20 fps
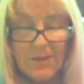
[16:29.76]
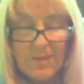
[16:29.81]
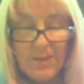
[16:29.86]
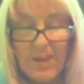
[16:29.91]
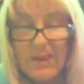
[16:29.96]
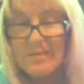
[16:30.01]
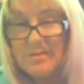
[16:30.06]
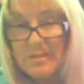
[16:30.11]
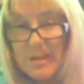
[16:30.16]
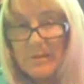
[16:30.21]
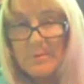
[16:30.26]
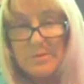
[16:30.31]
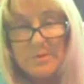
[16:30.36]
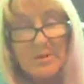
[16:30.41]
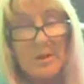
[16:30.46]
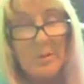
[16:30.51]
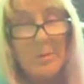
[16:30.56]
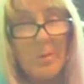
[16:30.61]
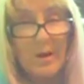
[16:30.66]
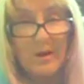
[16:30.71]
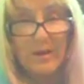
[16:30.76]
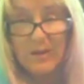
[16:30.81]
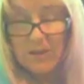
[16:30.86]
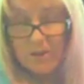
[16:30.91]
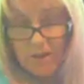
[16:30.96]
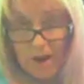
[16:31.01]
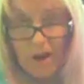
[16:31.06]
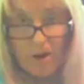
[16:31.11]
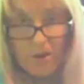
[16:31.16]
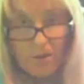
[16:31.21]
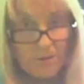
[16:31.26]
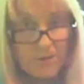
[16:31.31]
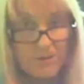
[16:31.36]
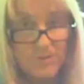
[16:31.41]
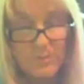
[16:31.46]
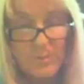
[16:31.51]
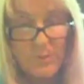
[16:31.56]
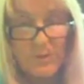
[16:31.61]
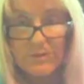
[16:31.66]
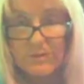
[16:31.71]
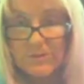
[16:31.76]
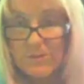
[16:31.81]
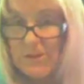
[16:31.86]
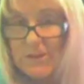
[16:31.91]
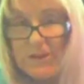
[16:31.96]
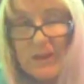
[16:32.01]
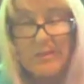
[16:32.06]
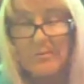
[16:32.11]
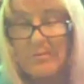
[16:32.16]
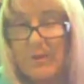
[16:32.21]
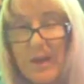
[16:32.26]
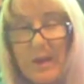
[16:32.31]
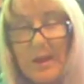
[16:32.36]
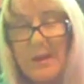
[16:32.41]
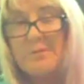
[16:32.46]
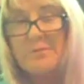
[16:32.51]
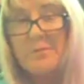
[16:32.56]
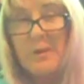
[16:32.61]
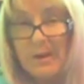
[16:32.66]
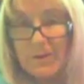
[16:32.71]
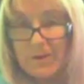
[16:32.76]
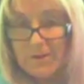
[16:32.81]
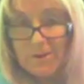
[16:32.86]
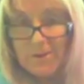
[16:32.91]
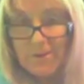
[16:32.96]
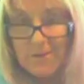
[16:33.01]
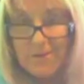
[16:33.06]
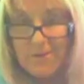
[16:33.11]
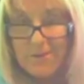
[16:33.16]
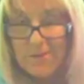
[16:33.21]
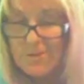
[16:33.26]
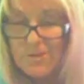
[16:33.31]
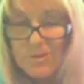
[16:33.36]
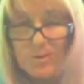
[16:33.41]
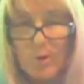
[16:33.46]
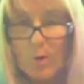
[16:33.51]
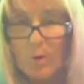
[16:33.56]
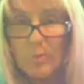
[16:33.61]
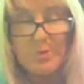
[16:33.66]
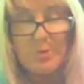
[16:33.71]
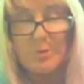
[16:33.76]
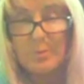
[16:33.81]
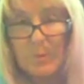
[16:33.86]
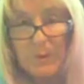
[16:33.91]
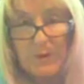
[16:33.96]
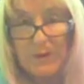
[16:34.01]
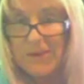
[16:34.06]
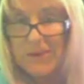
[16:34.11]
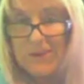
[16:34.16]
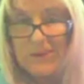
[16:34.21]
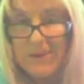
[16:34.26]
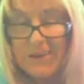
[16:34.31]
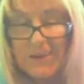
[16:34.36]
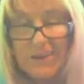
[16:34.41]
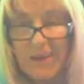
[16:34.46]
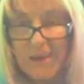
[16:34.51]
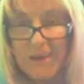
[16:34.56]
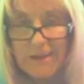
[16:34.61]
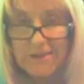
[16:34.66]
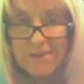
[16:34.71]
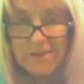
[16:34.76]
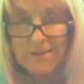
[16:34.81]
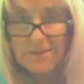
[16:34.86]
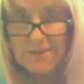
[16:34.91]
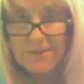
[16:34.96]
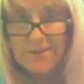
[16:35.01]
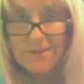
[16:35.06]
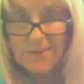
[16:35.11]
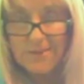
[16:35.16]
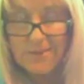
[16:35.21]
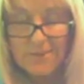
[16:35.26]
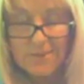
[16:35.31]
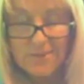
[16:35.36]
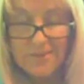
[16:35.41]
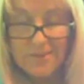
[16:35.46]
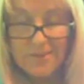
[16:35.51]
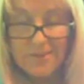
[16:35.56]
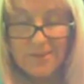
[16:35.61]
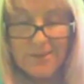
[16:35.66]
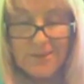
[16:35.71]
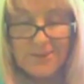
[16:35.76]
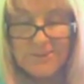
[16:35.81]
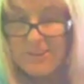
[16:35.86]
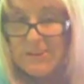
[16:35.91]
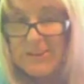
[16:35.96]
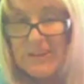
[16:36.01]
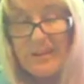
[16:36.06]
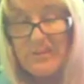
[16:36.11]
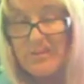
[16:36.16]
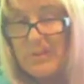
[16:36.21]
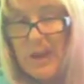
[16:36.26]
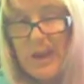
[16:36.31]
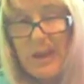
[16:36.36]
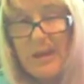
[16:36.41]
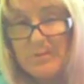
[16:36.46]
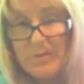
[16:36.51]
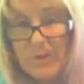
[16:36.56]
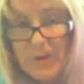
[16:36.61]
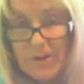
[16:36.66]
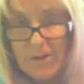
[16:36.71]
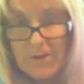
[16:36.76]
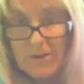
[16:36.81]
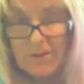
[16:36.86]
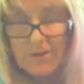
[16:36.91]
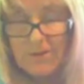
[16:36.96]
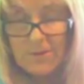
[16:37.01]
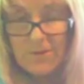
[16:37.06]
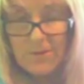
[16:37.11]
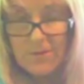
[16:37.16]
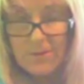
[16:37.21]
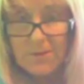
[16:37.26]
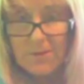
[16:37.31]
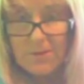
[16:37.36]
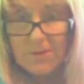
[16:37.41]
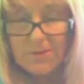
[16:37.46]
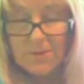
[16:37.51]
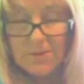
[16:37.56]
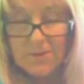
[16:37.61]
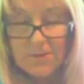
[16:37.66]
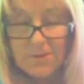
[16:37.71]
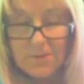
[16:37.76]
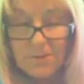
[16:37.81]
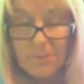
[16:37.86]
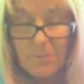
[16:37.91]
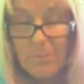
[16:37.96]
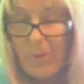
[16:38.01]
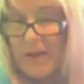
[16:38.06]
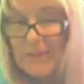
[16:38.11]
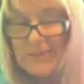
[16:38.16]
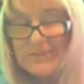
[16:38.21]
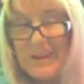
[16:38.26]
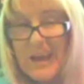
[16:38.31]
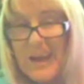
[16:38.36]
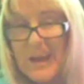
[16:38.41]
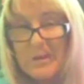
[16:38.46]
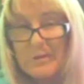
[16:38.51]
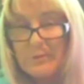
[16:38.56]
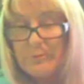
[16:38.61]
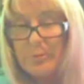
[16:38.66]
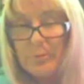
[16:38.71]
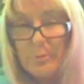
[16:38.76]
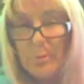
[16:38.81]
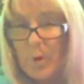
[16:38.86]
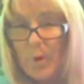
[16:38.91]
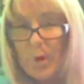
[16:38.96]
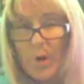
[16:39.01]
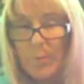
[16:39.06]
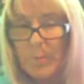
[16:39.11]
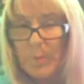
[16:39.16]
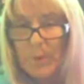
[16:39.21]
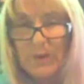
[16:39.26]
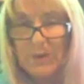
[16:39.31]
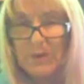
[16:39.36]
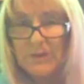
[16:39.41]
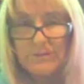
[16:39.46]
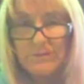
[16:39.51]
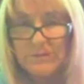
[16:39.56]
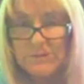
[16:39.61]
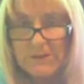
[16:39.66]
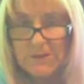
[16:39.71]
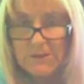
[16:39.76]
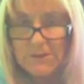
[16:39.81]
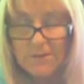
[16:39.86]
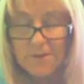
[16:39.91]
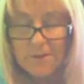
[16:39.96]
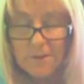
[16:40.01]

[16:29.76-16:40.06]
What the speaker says: That same someone encouraged me to never ever stop speaking again. To never ever back down from what I believed in.